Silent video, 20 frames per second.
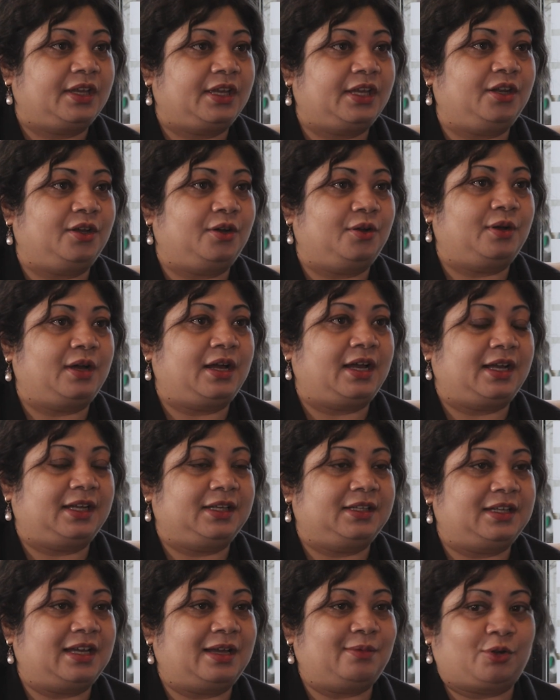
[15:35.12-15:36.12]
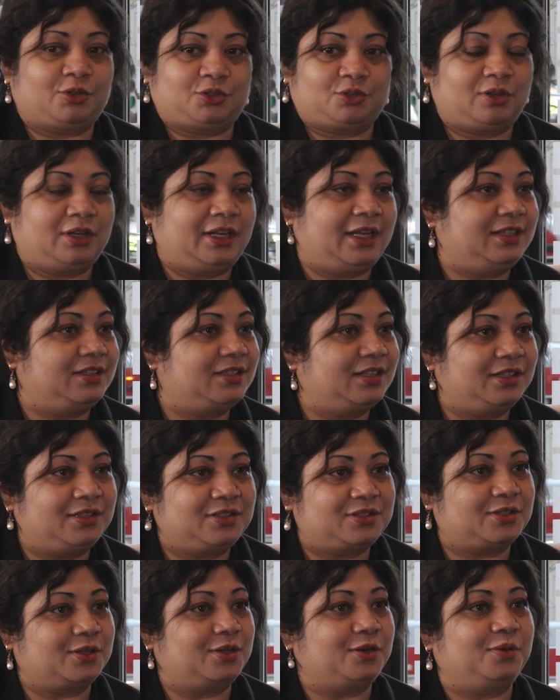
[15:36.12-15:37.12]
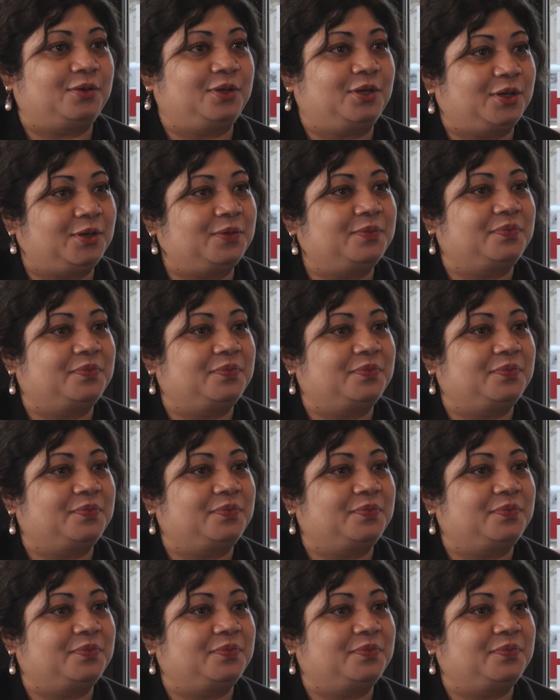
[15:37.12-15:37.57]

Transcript: you know, and I'm also on LinkedIn, so you know,